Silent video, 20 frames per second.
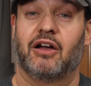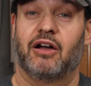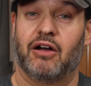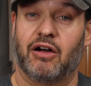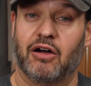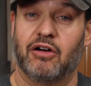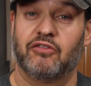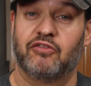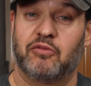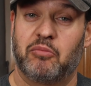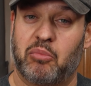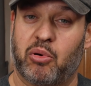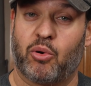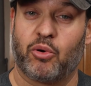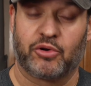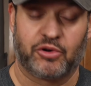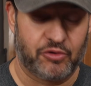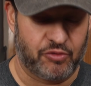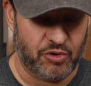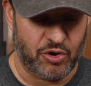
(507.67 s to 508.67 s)
of
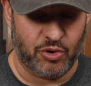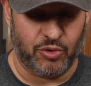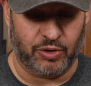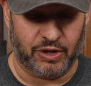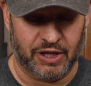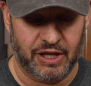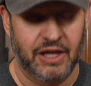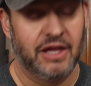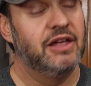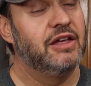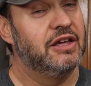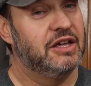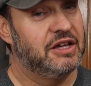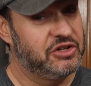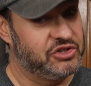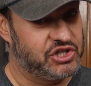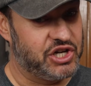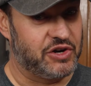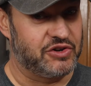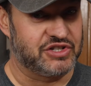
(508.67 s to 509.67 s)
Porter Road.
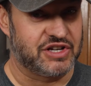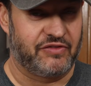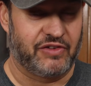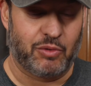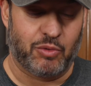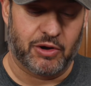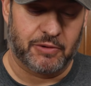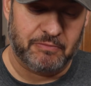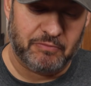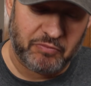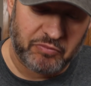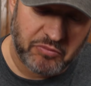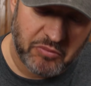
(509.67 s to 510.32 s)
Cheers, everyone.